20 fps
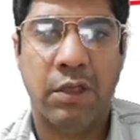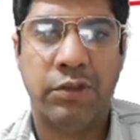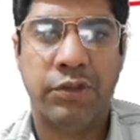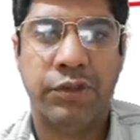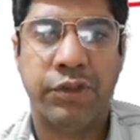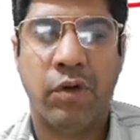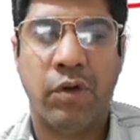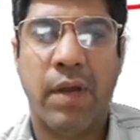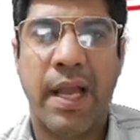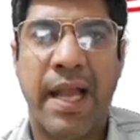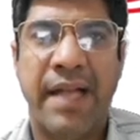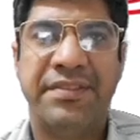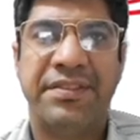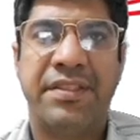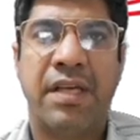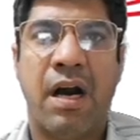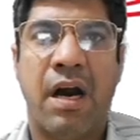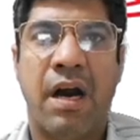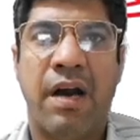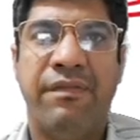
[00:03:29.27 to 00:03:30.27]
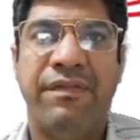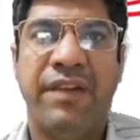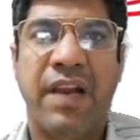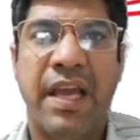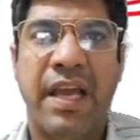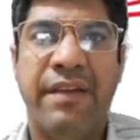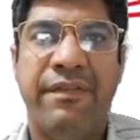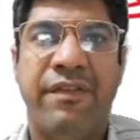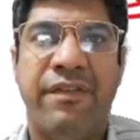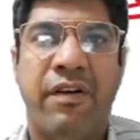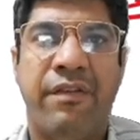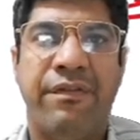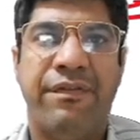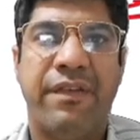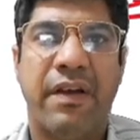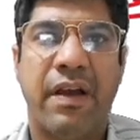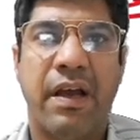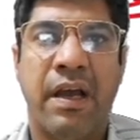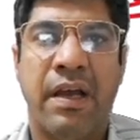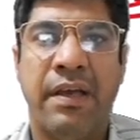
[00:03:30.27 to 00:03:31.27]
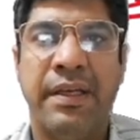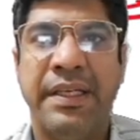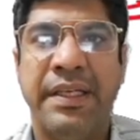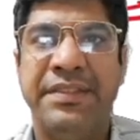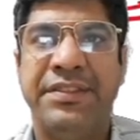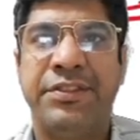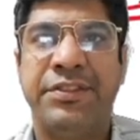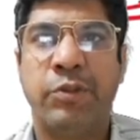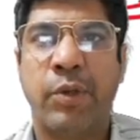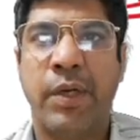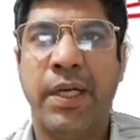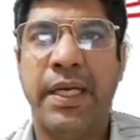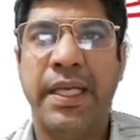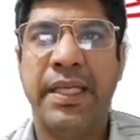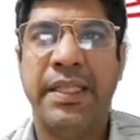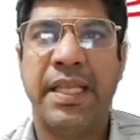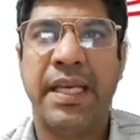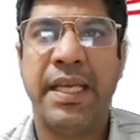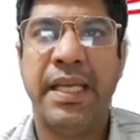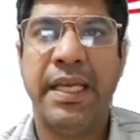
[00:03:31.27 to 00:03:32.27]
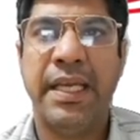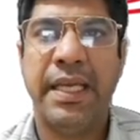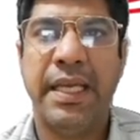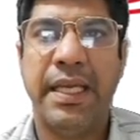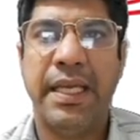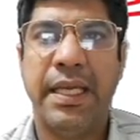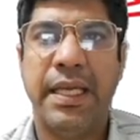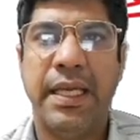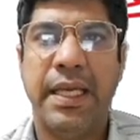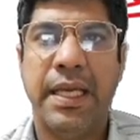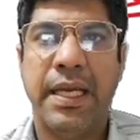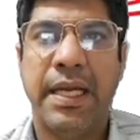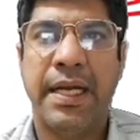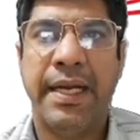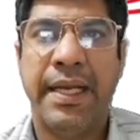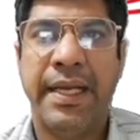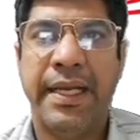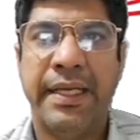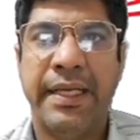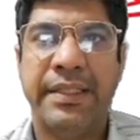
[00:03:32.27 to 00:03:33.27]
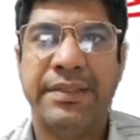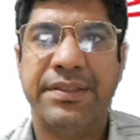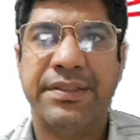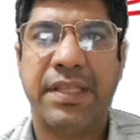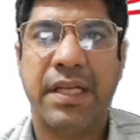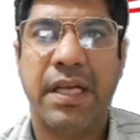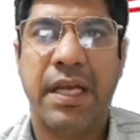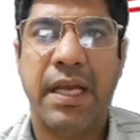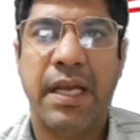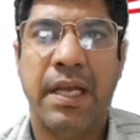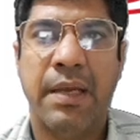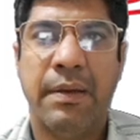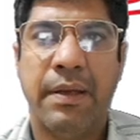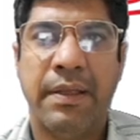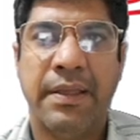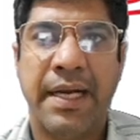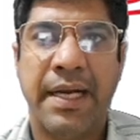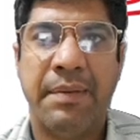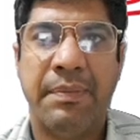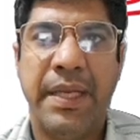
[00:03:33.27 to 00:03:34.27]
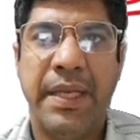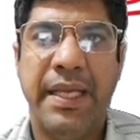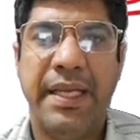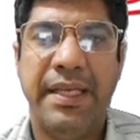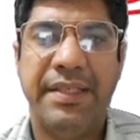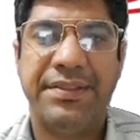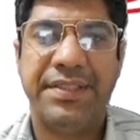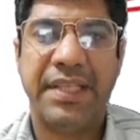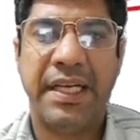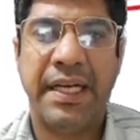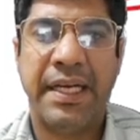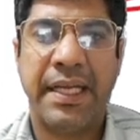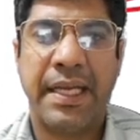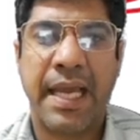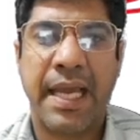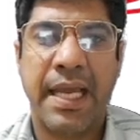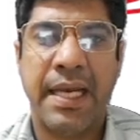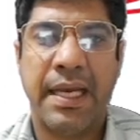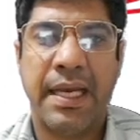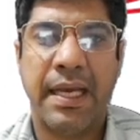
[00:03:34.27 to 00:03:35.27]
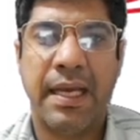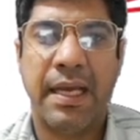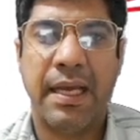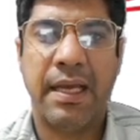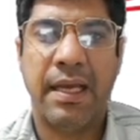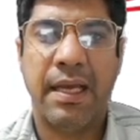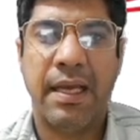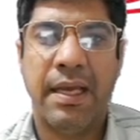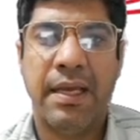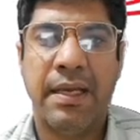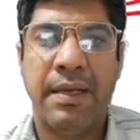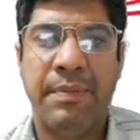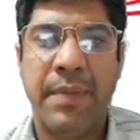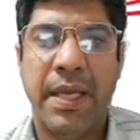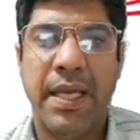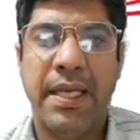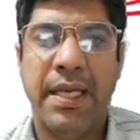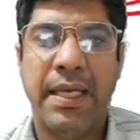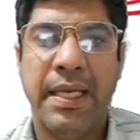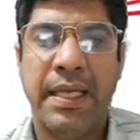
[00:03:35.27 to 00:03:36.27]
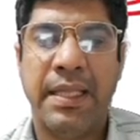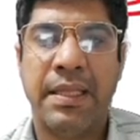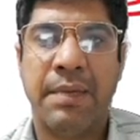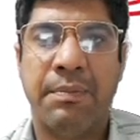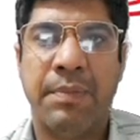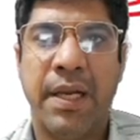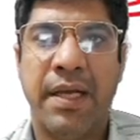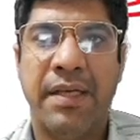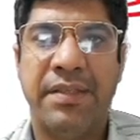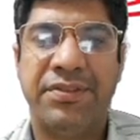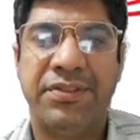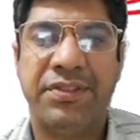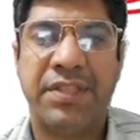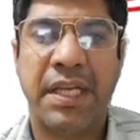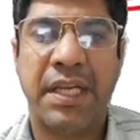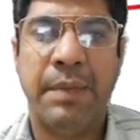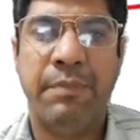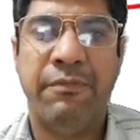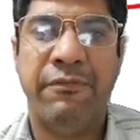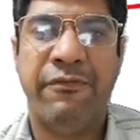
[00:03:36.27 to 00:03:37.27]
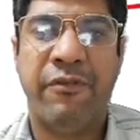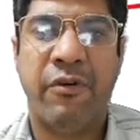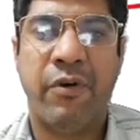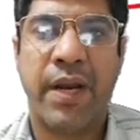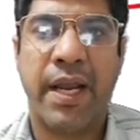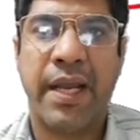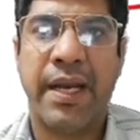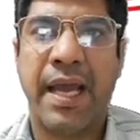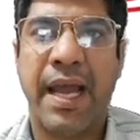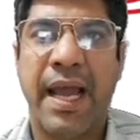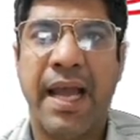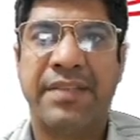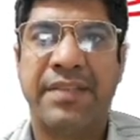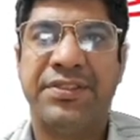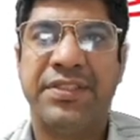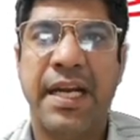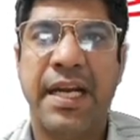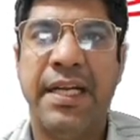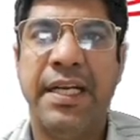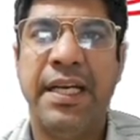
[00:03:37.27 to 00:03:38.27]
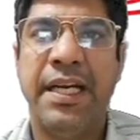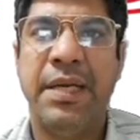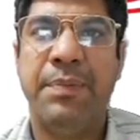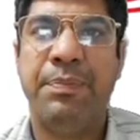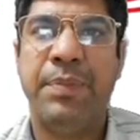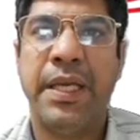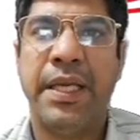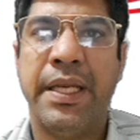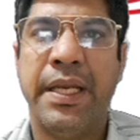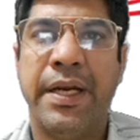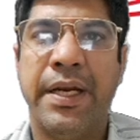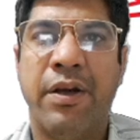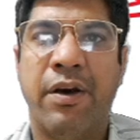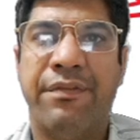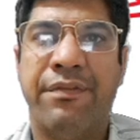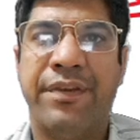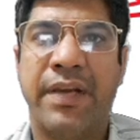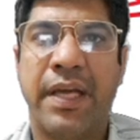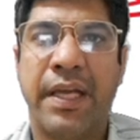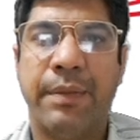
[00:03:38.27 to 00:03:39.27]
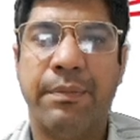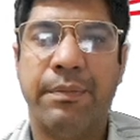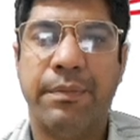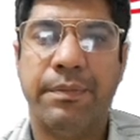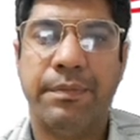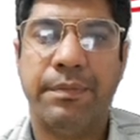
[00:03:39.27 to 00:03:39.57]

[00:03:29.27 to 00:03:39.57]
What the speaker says: So as the half-life of it's 23 days, that means it can remain in the bloodstream for an extended period of time.